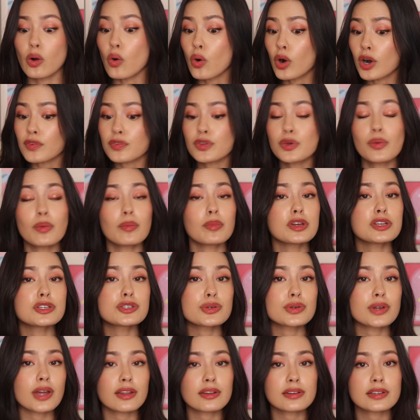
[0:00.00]
Or if you want me to
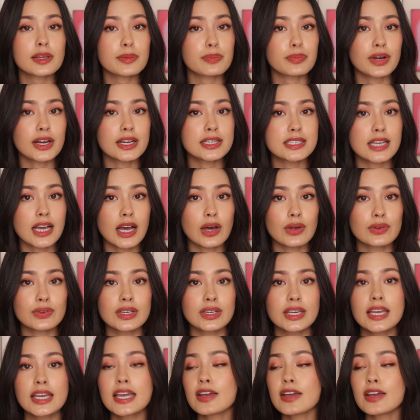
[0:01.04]
do another lip breakdown